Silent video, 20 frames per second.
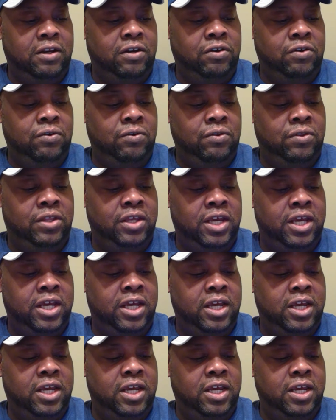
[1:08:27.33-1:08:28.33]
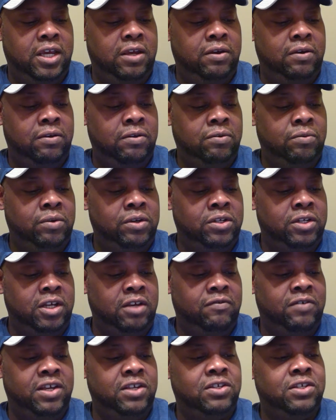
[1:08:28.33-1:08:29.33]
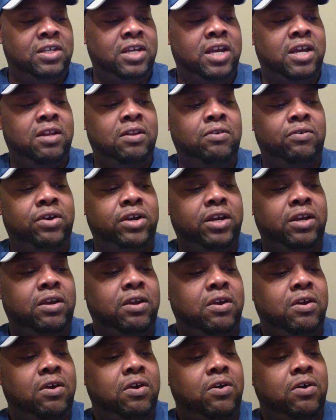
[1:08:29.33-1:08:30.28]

Do they receive a salary